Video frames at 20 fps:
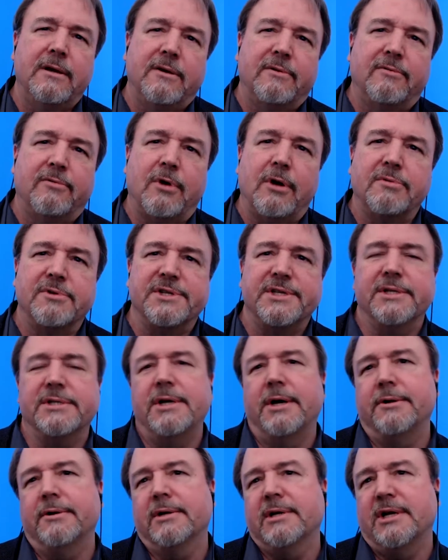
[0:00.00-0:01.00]
for over
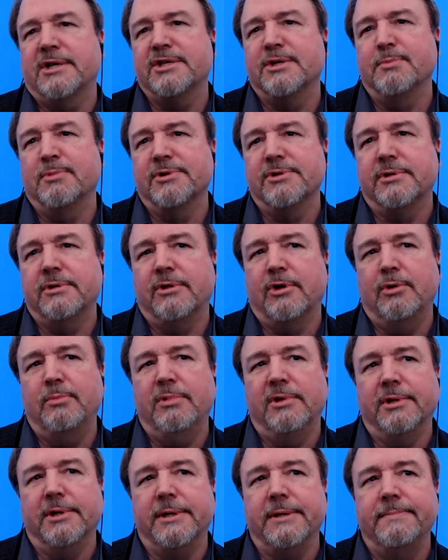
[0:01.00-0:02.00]
600 customers
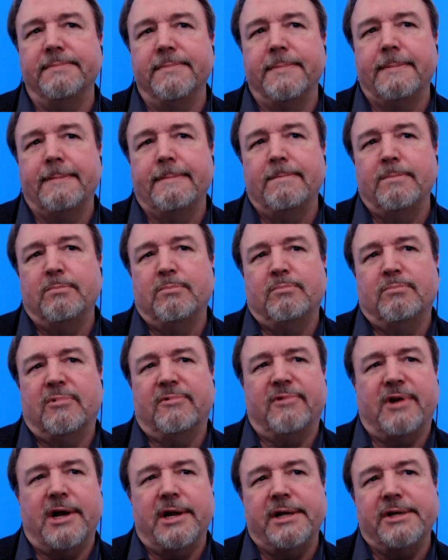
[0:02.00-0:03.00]
globally,
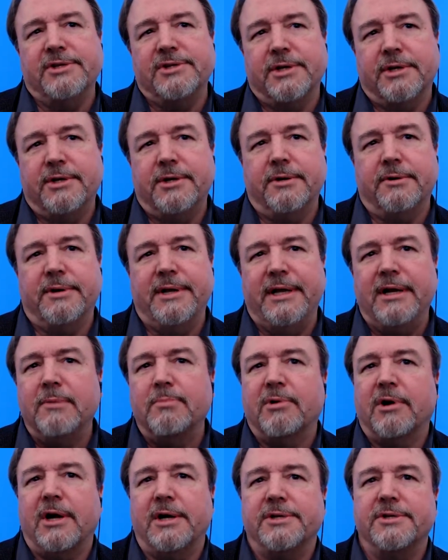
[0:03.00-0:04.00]
providing secure
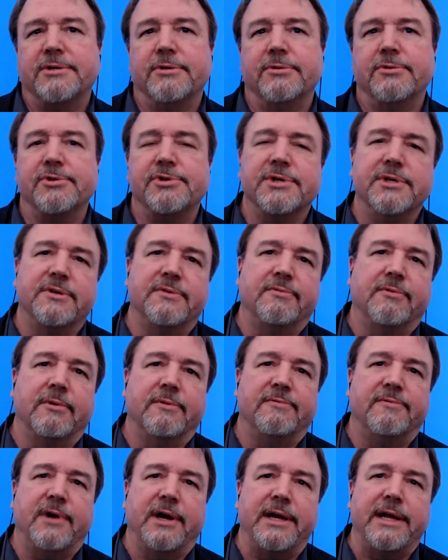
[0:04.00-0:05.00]
enterprise solutions for the
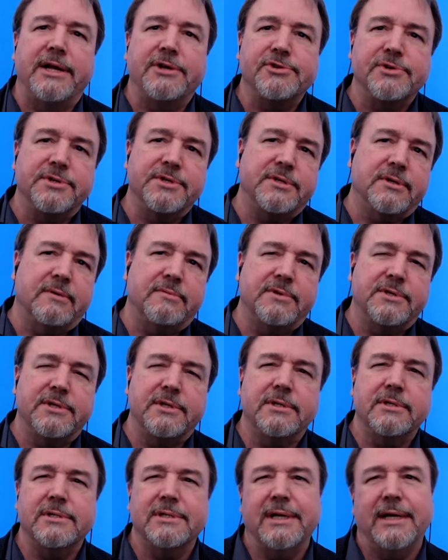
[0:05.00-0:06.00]
financial
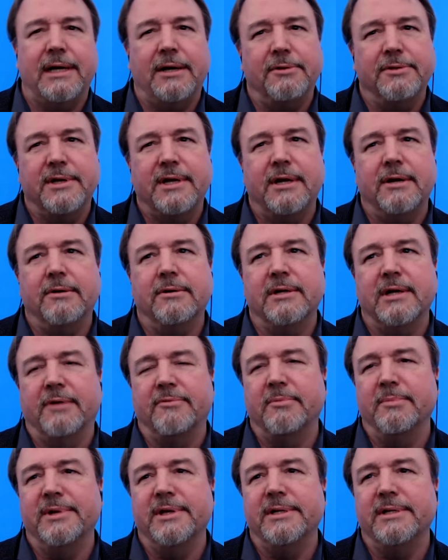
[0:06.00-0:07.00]
services, healthcare,
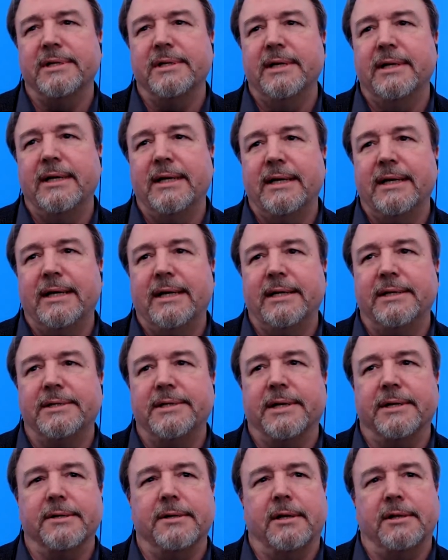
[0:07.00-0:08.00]
government, and
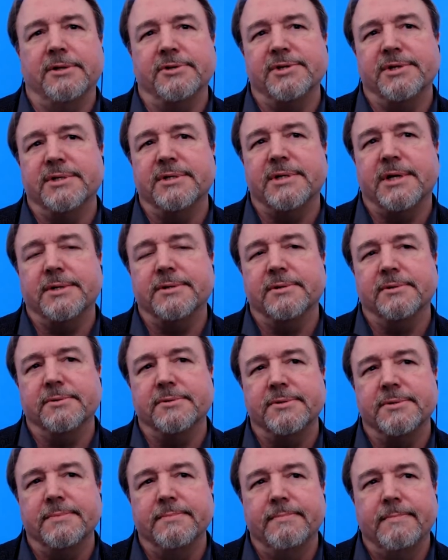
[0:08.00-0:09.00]
technology sectors.